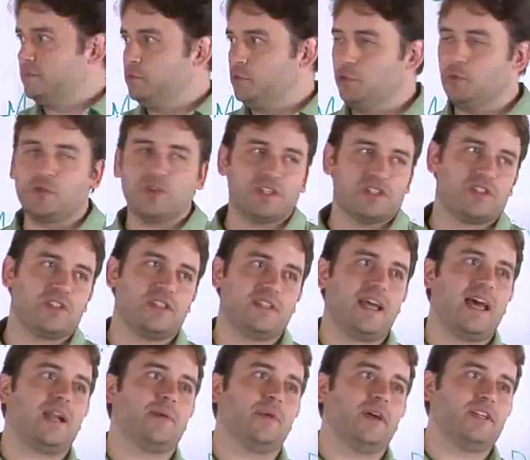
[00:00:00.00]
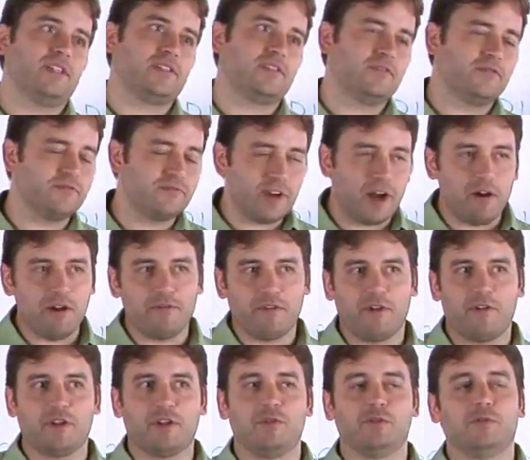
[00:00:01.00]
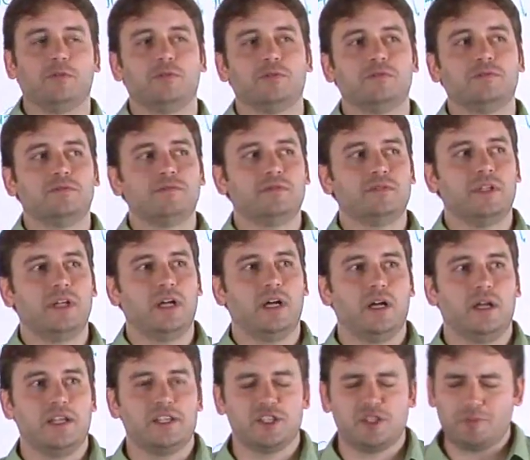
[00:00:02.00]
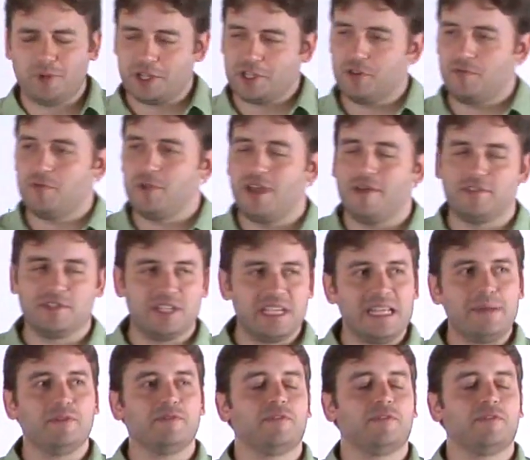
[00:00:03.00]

do things to the database. Very, very cool, especially if you have a team